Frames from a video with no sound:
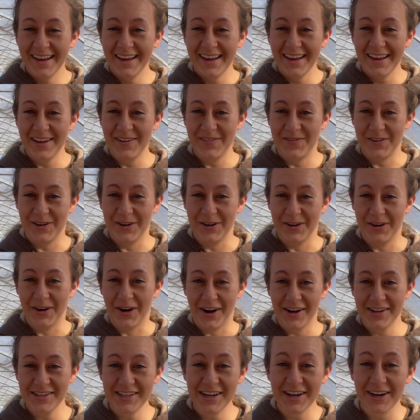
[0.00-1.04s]
if you're
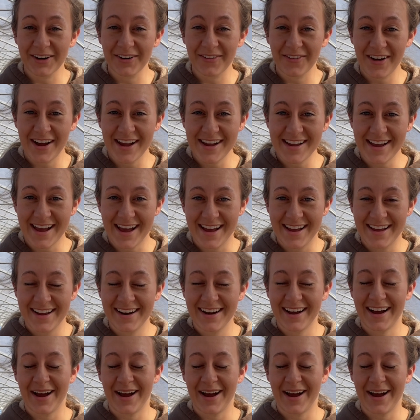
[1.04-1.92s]
not scared away yet,